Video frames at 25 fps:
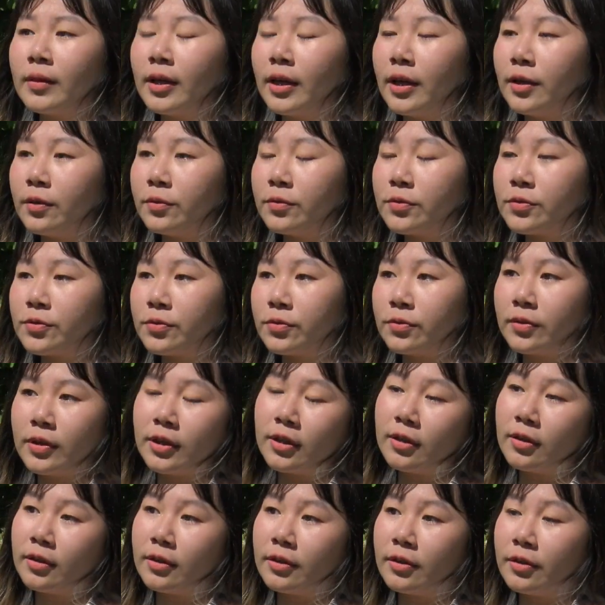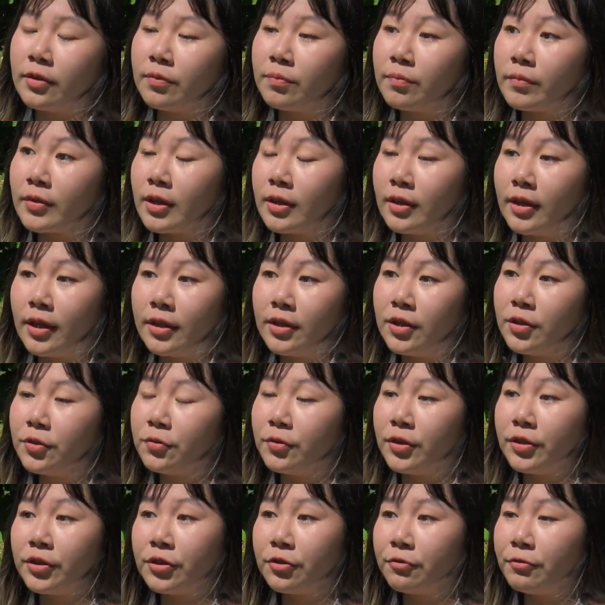and also getting to
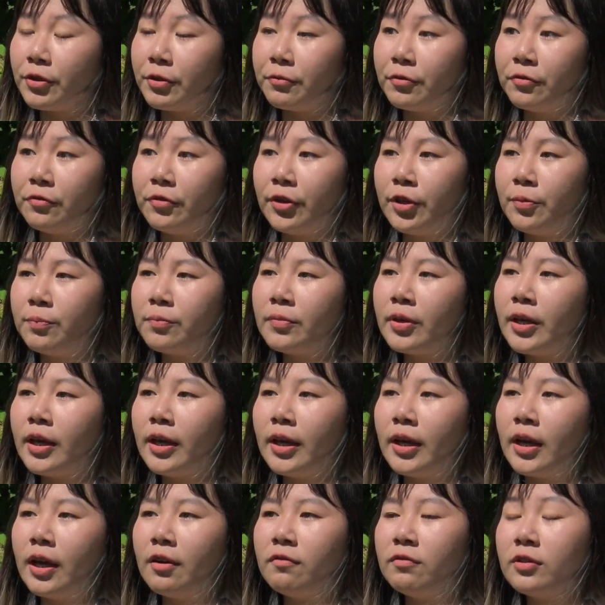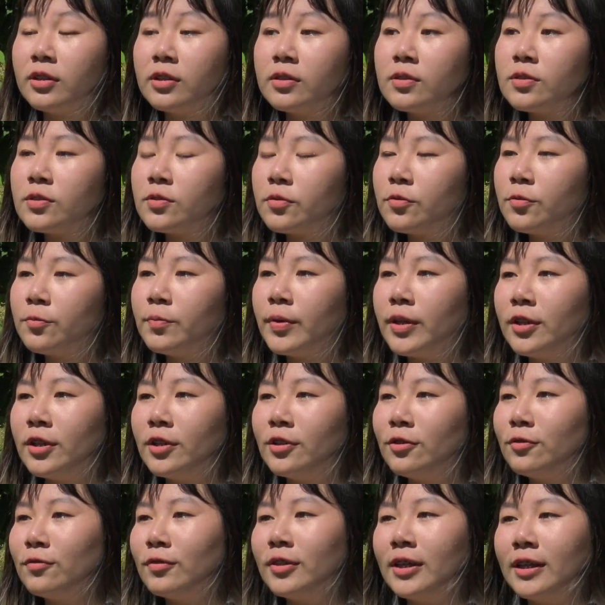interact with them, and I've learned so many
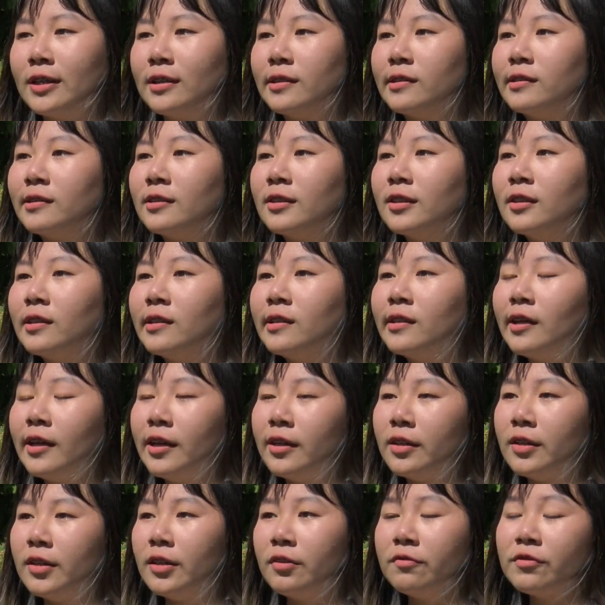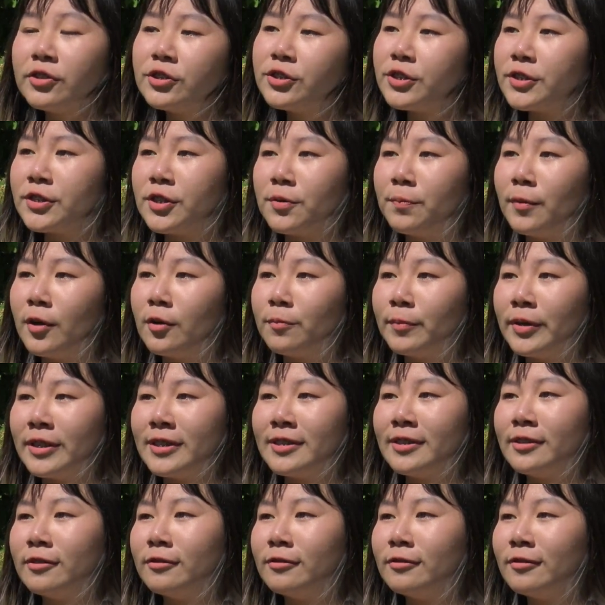new things and even just about
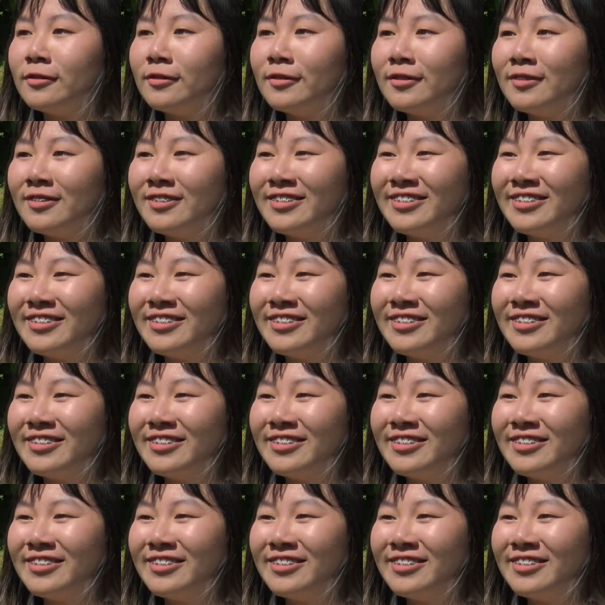myself.